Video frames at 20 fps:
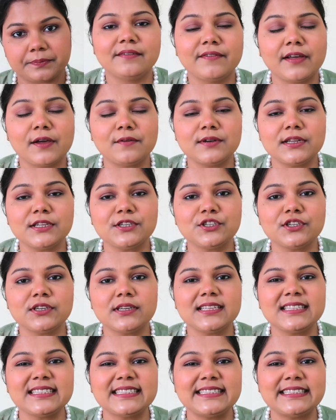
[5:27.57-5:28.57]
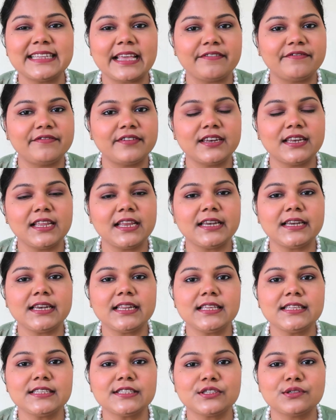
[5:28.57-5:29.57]
The foundation is
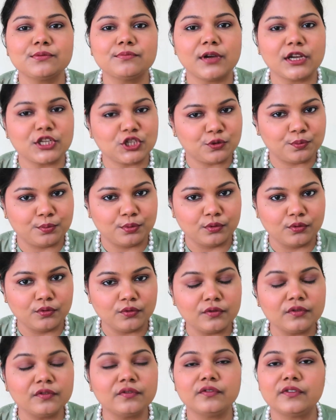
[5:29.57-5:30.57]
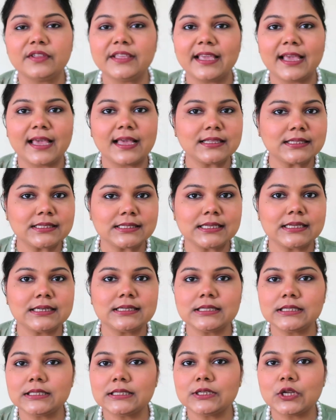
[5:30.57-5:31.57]
definitely smudge proof. Yes,
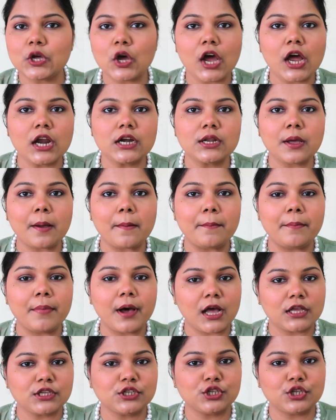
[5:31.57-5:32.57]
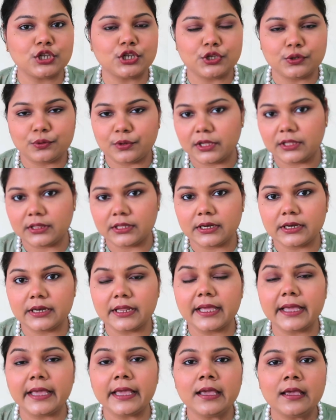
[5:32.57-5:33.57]
it does not budge during the
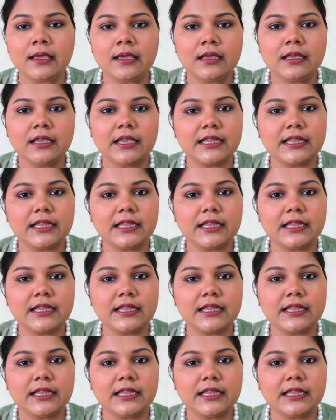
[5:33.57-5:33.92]
day.